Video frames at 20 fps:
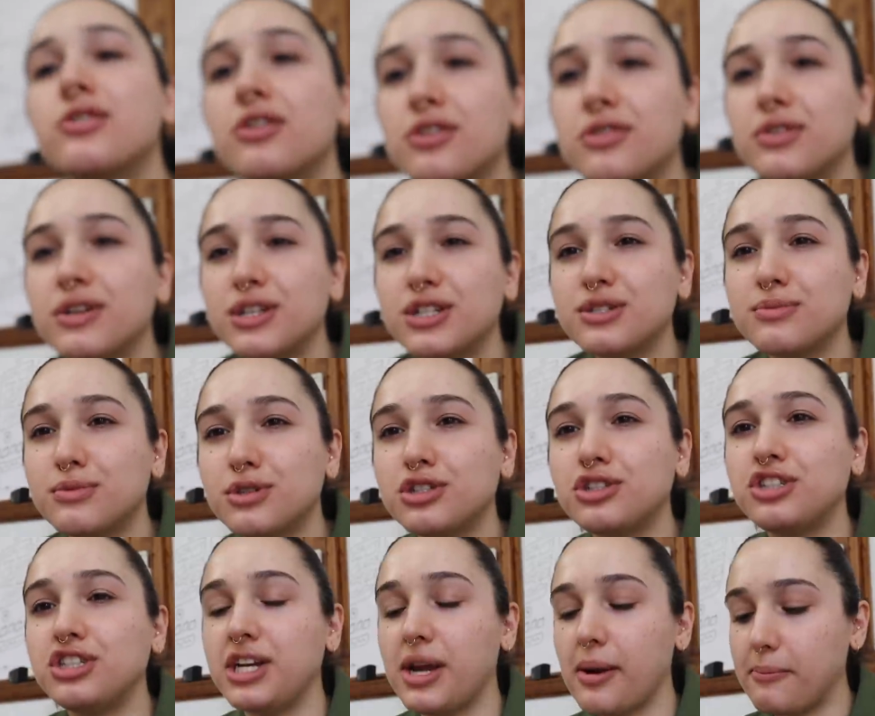curry is
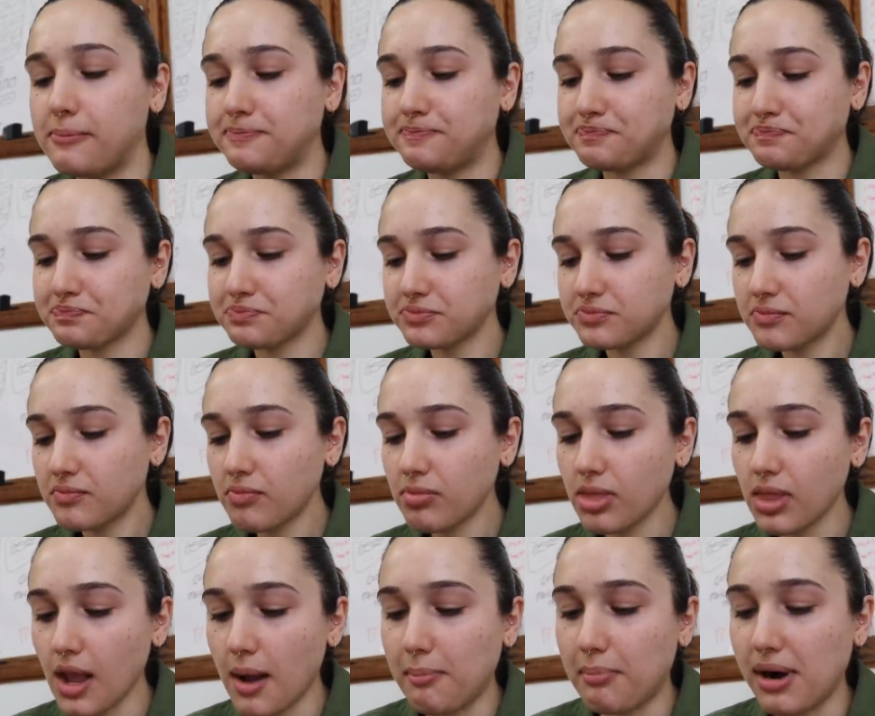mushy,
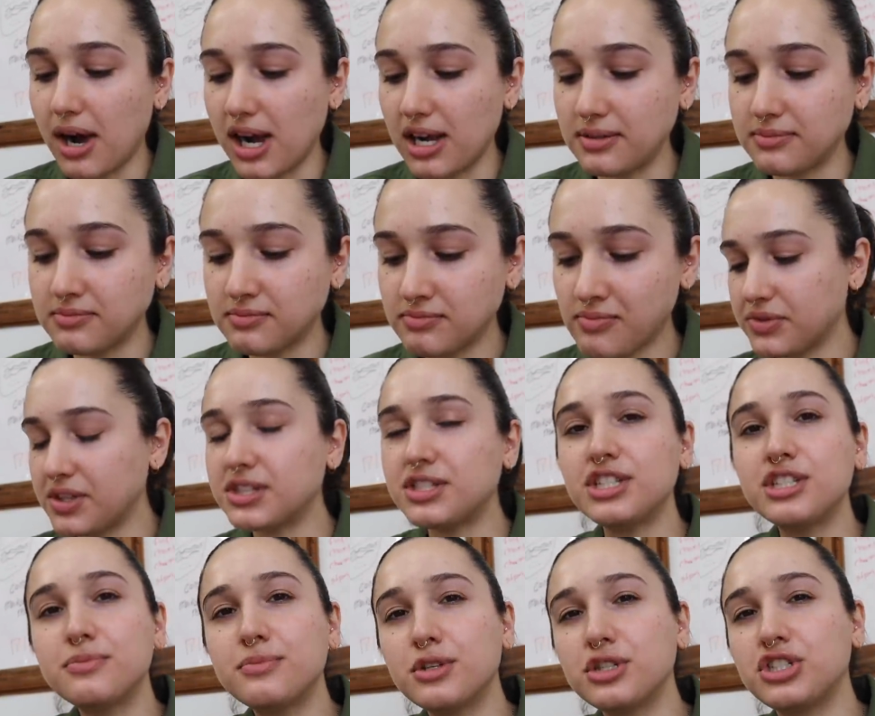but this
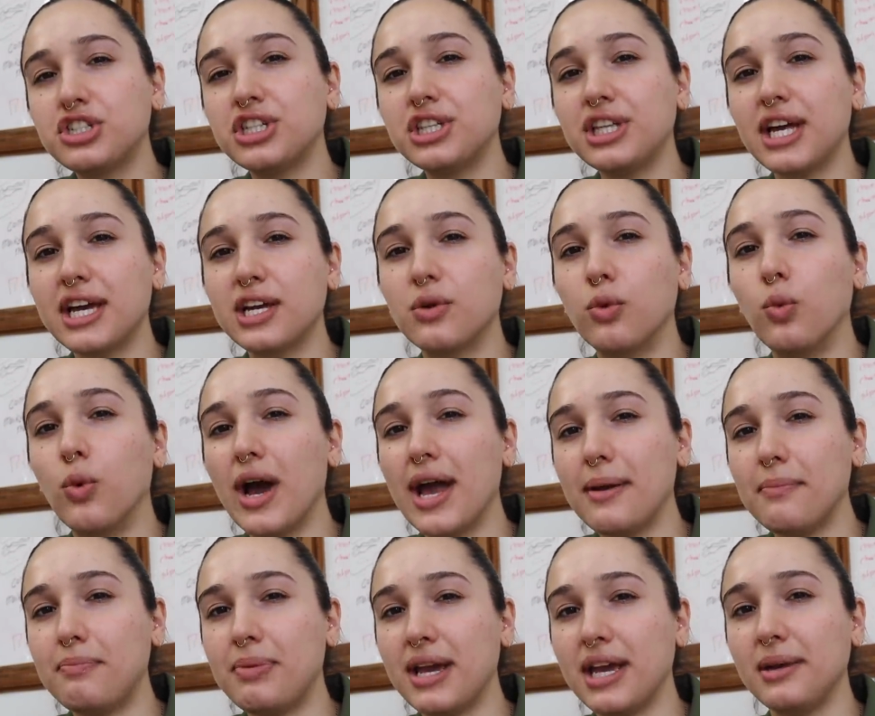is mushy like
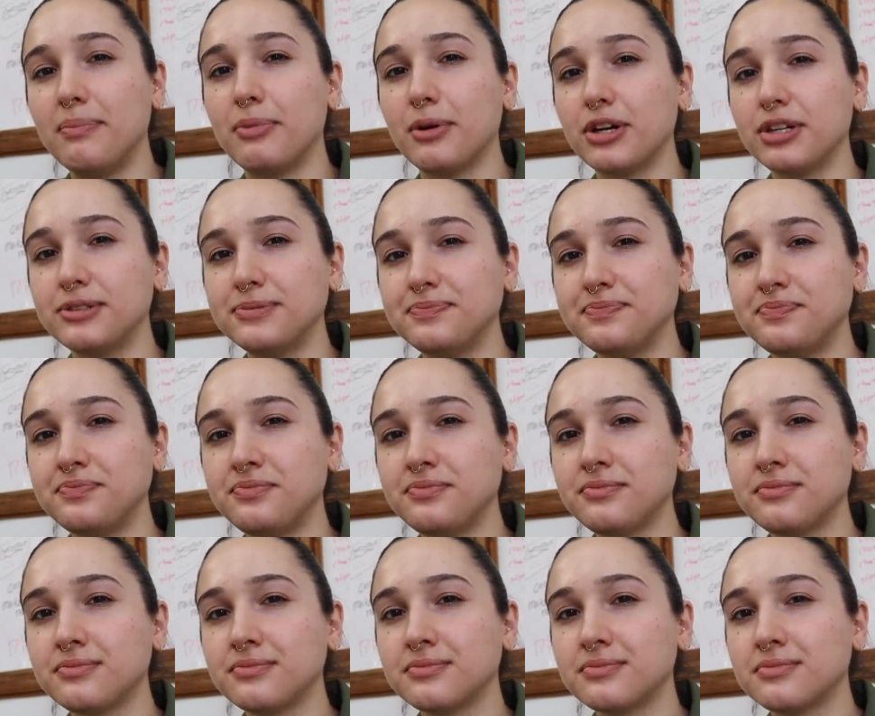wet paper.
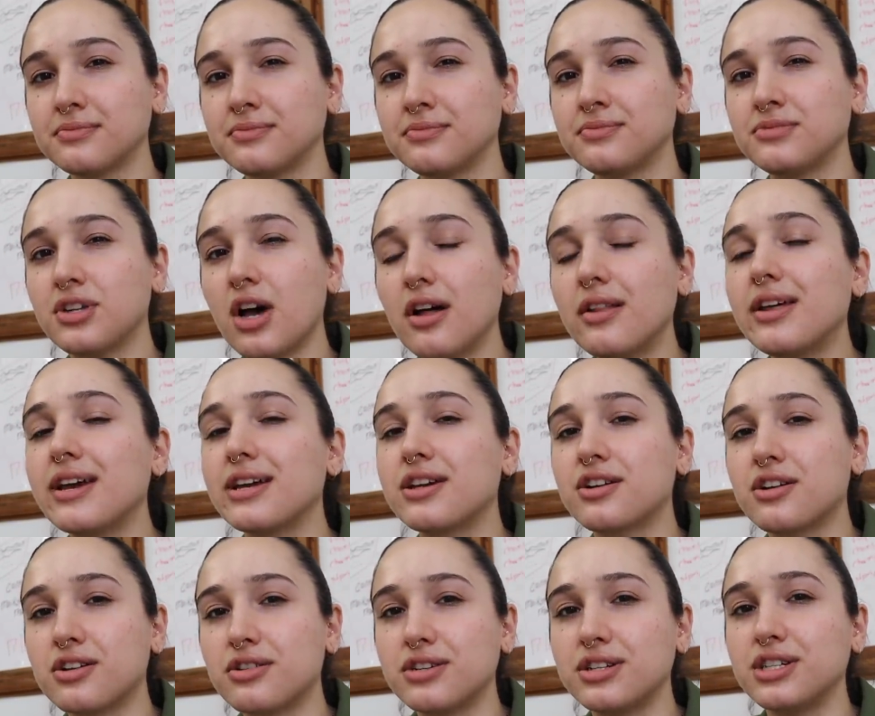Not like
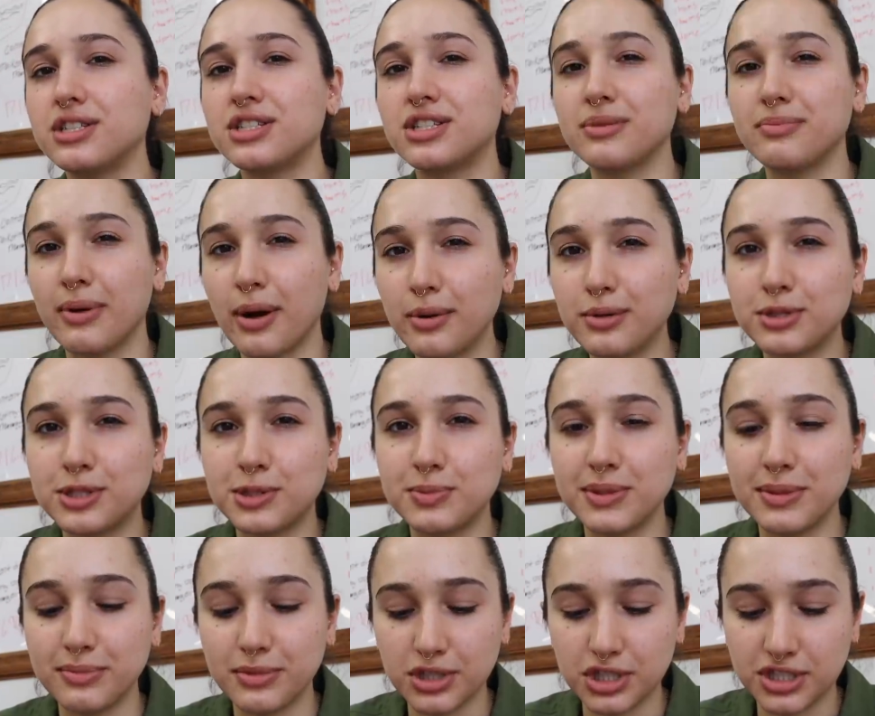curry is supposed to
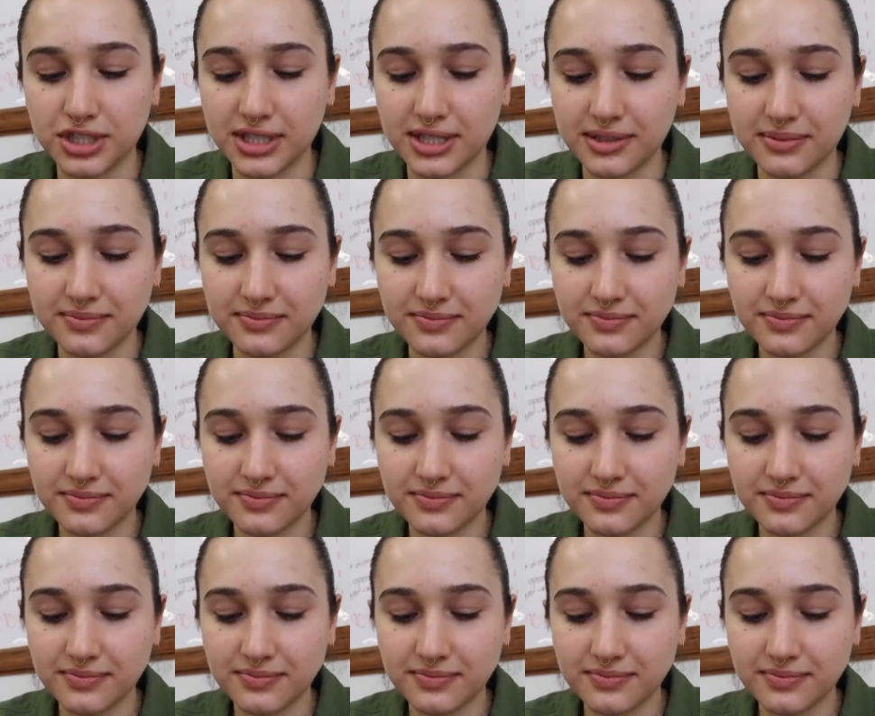be mushy.